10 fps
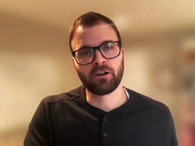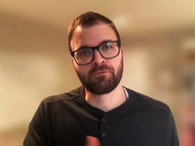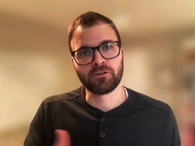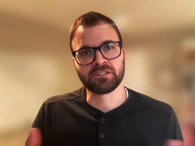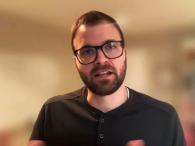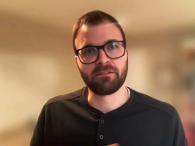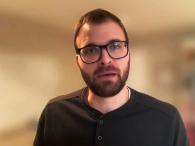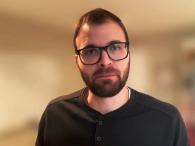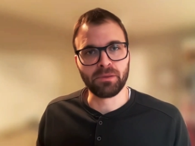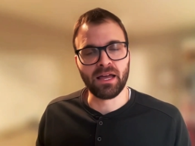our first set of
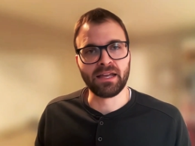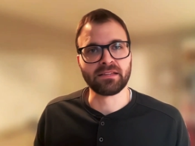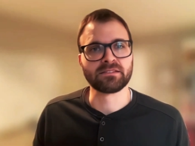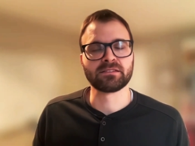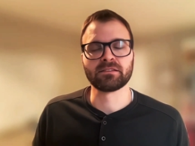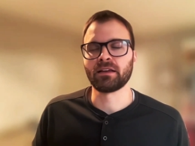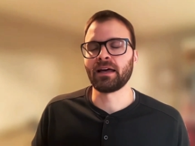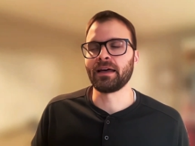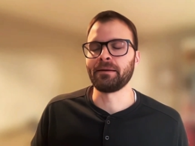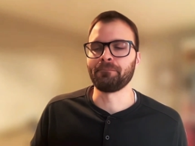pipelines,
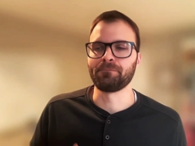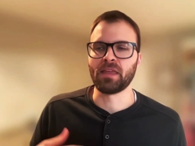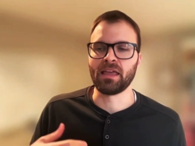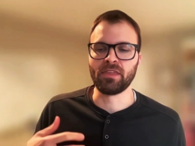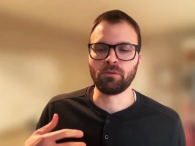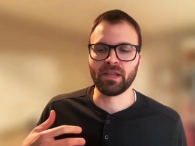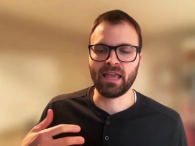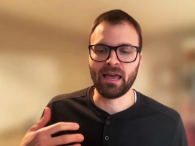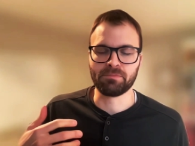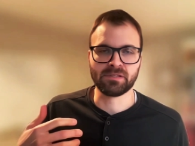and then we
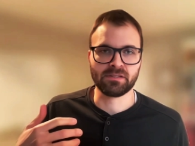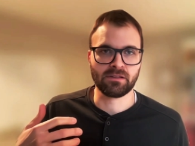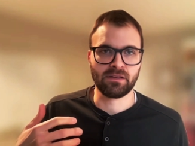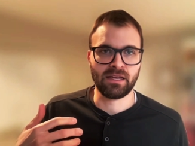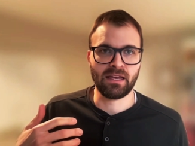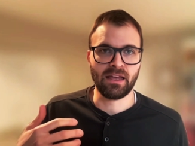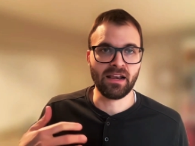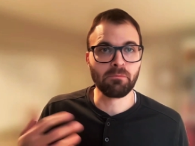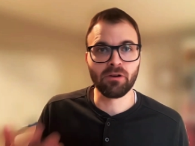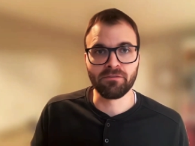kept a
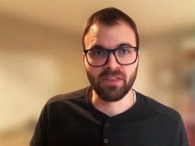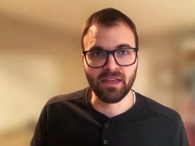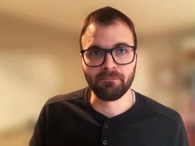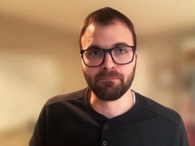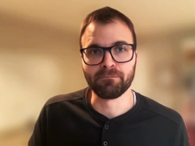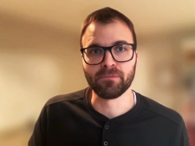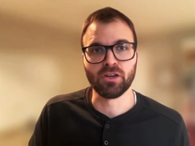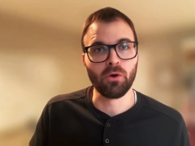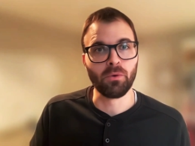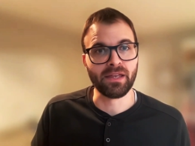number of them
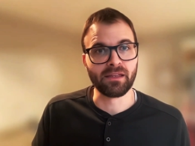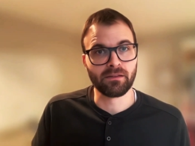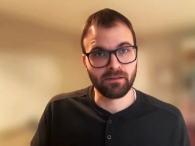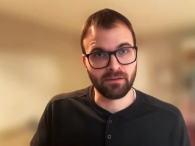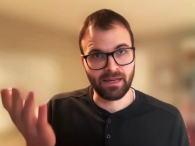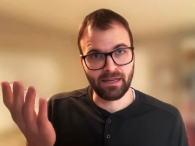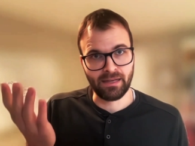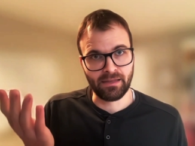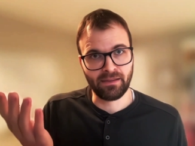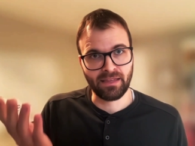going
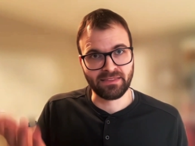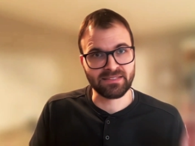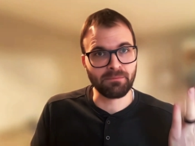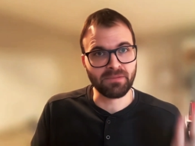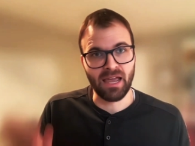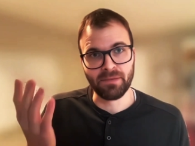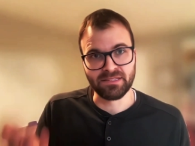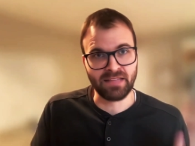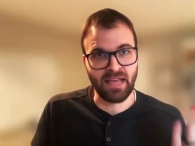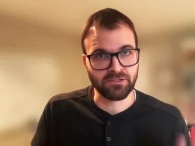at the same time
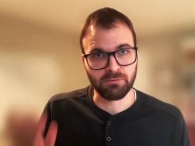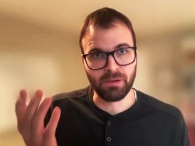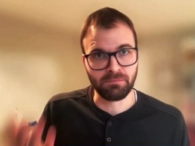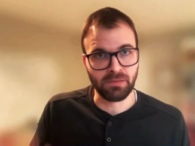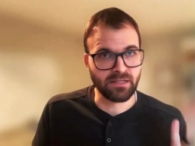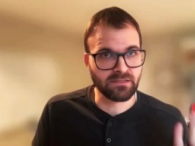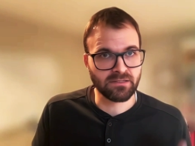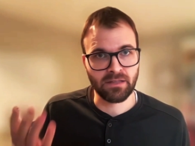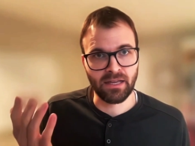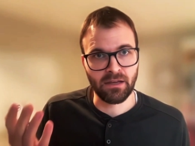as Dagster
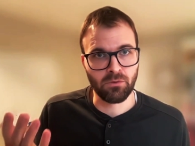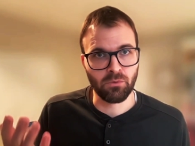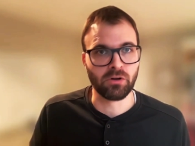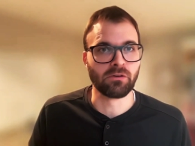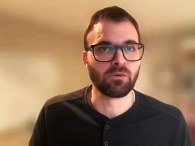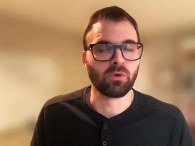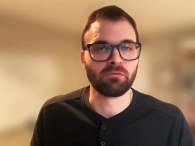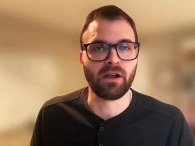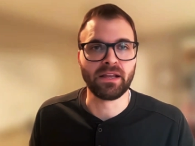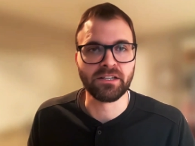pipelines were
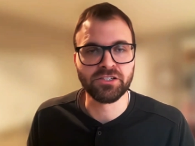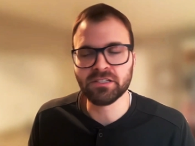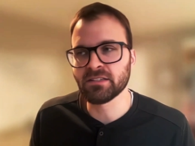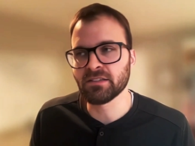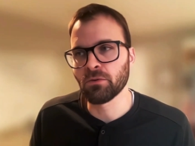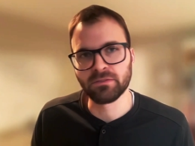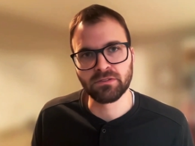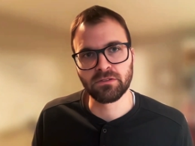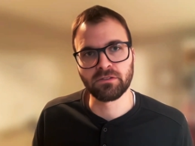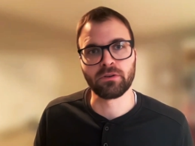running, just as a
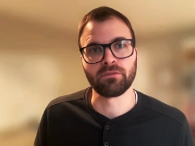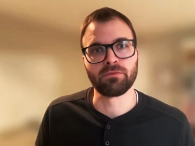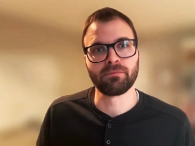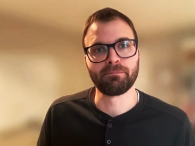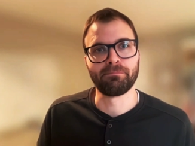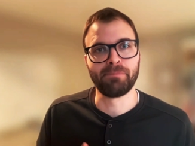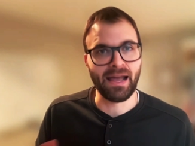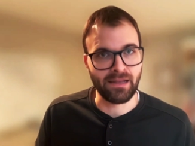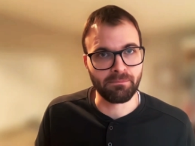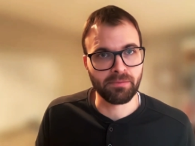sort of
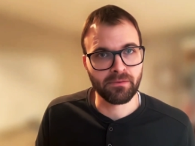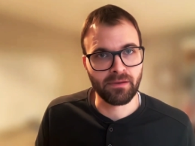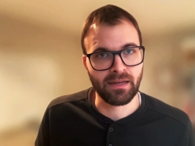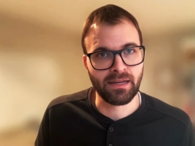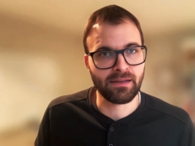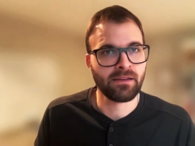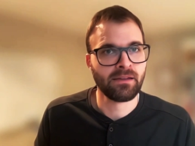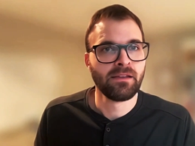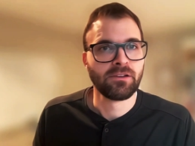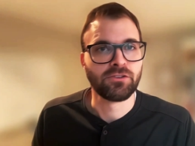backup
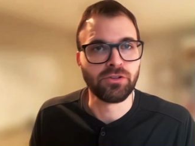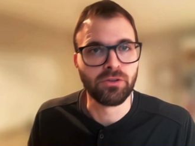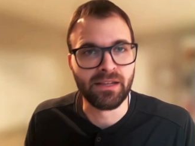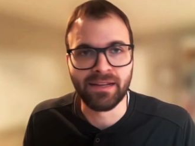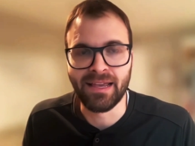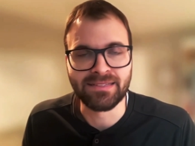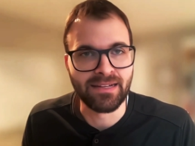in case